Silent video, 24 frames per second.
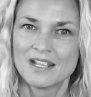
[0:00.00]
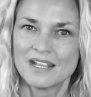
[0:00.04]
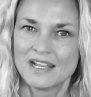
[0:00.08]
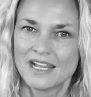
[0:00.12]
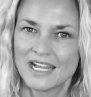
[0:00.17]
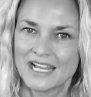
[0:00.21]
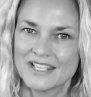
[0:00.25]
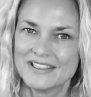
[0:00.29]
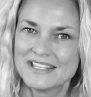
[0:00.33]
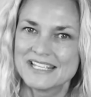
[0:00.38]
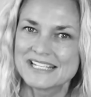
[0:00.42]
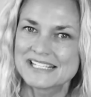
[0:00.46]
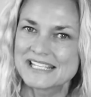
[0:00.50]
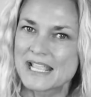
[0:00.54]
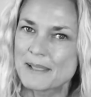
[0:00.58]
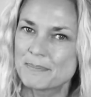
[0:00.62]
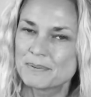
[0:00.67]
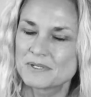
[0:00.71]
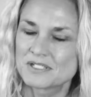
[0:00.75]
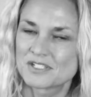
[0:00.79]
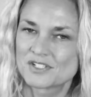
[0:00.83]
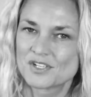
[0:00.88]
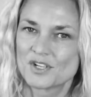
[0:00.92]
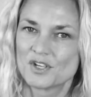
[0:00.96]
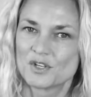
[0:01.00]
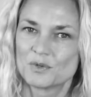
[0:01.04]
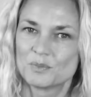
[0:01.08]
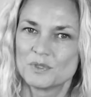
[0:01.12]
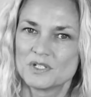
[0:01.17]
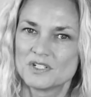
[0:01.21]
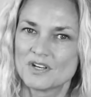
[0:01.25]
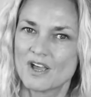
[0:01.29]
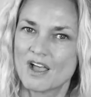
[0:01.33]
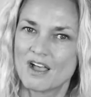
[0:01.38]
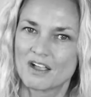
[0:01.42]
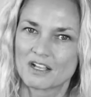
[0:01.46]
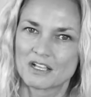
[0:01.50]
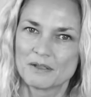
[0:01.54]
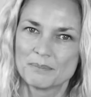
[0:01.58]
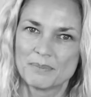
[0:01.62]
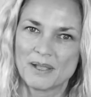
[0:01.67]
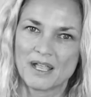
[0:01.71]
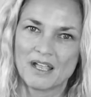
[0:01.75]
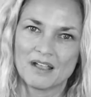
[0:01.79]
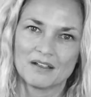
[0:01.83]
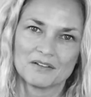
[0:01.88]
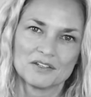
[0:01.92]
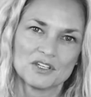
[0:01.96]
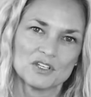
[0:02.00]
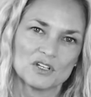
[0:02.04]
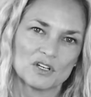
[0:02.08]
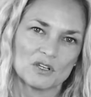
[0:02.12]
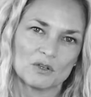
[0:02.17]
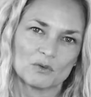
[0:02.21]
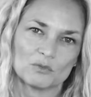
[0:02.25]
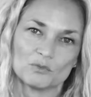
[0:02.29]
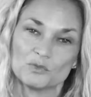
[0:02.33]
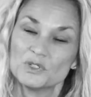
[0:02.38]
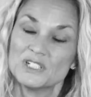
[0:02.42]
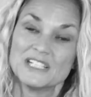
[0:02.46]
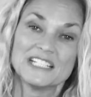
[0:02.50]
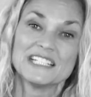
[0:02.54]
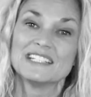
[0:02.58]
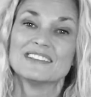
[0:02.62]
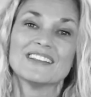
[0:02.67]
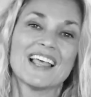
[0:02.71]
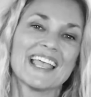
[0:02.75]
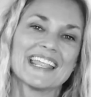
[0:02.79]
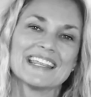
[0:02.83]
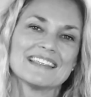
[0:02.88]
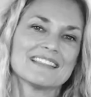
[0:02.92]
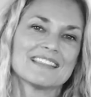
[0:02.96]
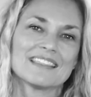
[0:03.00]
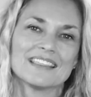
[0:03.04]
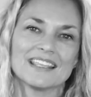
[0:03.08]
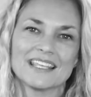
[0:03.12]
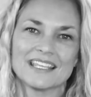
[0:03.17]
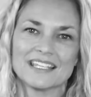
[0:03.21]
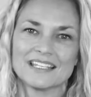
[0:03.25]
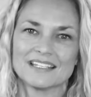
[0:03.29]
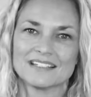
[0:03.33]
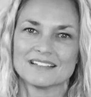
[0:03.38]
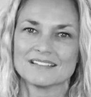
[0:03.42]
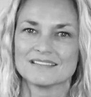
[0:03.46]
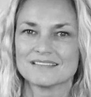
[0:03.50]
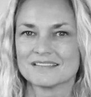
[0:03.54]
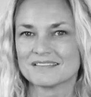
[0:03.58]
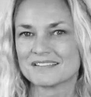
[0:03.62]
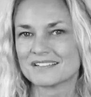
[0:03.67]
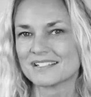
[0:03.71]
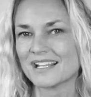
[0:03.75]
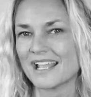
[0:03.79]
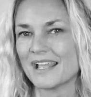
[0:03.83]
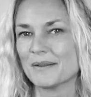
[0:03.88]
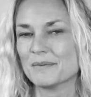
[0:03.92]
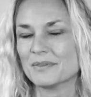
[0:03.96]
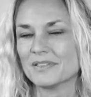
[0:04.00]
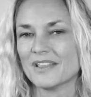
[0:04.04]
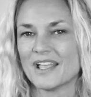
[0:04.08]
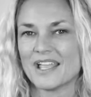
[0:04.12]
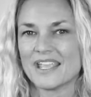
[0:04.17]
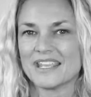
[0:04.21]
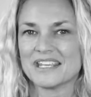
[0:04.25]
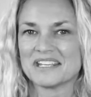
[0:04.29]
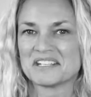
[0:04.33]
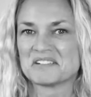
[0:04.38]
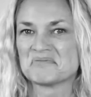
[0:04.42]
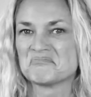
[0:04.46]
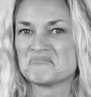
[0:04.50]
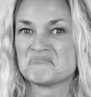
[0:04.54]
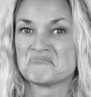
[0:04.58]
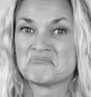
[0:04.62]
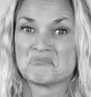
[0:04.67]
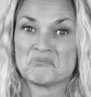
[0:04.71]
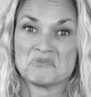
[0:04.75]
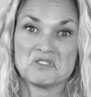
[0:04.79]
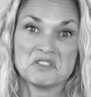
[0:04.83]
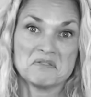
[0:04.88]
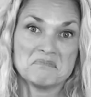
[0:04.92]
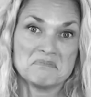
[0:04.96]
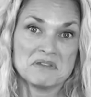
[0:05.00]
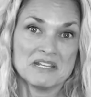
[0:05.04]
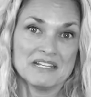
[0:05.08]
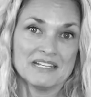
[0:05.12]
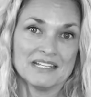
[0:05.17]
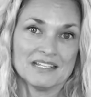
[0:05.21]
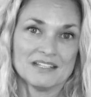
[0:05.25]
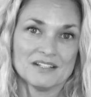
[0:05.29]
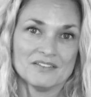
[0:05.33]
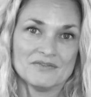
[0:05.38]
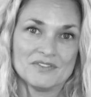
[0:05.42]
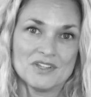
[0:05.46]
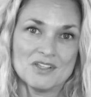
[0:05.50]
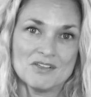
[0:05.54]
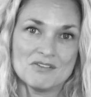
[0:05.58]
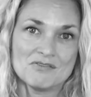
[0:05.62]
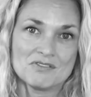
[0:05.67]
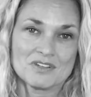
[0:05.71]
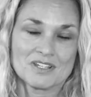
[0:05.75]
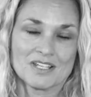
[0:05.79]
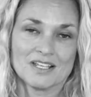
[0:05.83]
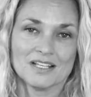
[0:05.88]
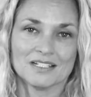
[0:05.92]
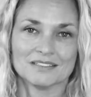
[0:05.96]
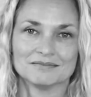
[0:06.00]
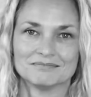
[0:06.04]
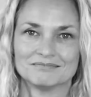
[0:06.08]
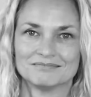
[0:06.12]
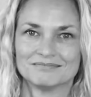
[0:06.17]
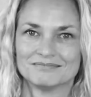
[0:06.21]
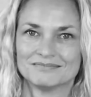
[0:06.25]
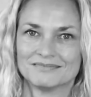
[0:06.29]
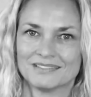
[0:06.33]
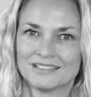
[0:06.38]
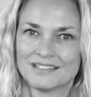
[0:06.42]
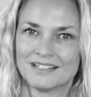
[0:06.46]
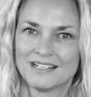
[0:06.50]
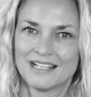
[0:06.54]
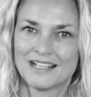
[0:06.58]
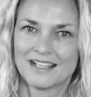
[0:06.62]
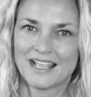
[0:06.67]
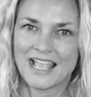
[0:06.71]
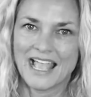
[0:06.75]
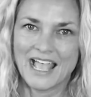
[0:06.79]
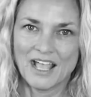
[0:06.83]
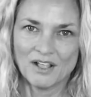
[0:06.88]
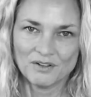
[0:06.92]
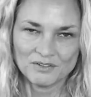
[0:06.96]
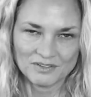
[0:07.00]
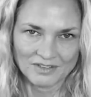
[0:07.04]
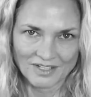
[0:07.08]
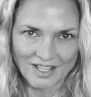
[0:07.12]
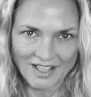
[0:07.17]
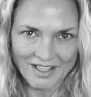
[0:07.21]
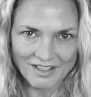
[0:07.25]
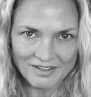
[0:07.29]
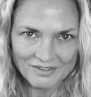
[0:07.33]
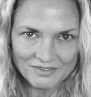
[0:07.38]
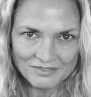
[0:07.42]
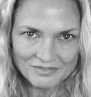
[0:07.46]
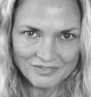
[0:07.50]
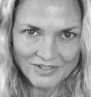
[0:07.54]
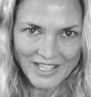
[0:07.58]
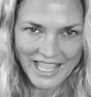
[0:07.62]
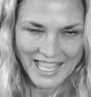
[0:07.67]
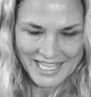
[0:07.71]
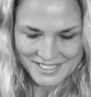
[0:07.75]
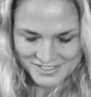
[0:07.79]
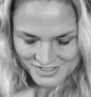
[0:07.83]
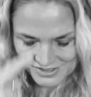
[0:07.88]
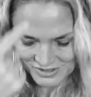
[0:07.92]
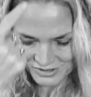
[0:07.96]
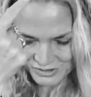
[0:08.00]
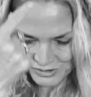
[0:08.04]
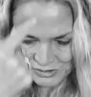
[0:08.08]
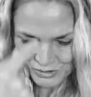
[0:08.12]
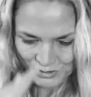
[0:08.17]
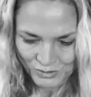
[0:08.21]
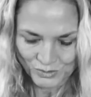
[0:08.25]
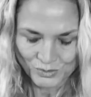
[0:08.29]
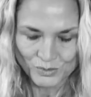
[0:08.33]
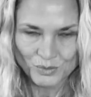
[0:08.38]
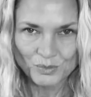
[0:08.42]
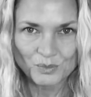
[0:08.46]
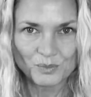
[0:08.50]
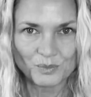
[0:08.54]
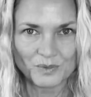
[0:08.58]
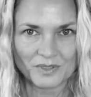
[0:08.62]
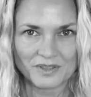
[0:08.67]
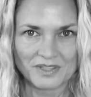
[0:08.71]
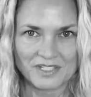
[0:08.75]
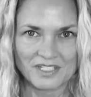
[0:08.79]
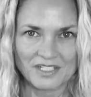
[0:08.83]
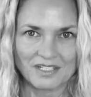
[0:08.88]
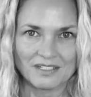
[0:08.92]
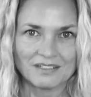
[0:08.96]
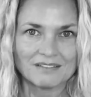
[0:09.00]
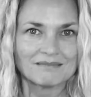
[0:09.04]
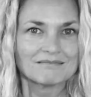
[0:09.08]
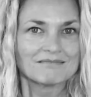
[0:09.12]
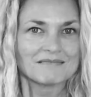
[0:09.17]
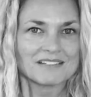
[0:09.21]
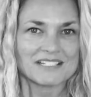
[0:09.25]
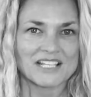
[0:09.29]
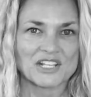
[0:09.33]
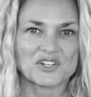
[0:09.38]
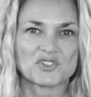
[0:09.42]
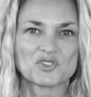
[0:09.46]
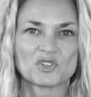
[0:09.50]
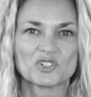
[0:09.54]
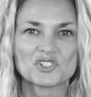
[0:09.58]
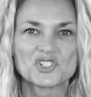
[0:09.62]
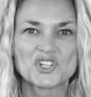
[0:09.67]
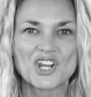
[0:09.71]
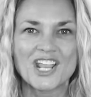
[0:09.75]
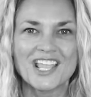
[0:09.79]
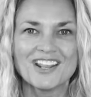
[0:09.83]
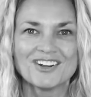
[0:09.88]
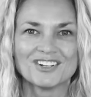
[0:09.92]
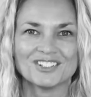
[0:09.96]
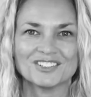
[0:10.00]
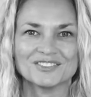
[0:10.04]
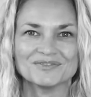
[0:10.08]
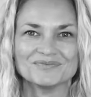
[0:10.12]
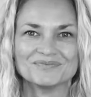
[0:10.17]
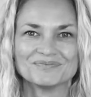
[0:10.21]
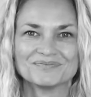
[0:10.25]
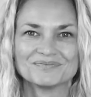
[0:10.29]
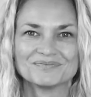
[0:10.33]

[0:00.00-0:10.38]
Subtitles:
In this episode, we talk about, really light things like the meaning of yoga, how love has to do with the central channel.